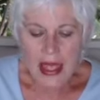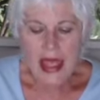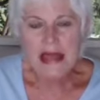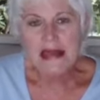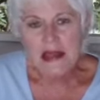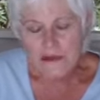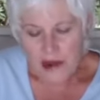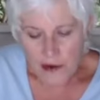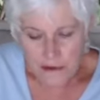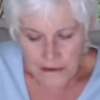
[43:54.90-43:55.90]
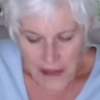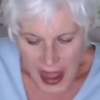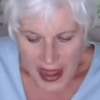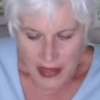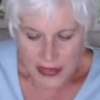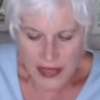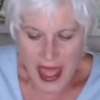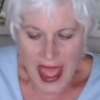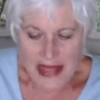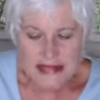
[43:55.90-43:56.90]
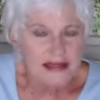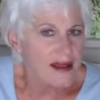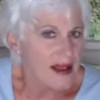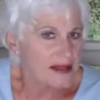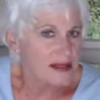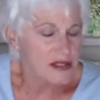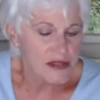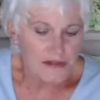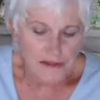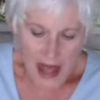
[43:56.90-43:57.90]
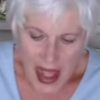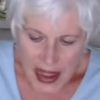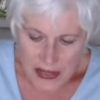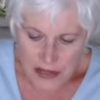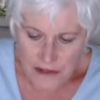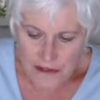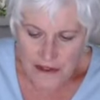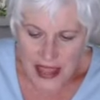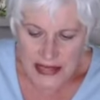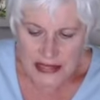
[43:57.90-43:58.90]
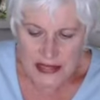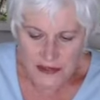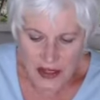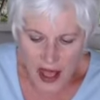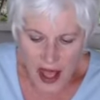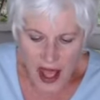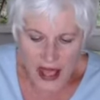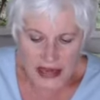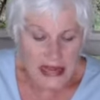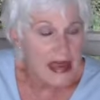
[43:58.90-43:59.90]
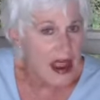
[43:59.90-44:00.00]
And if our faith asks us to find the face of God in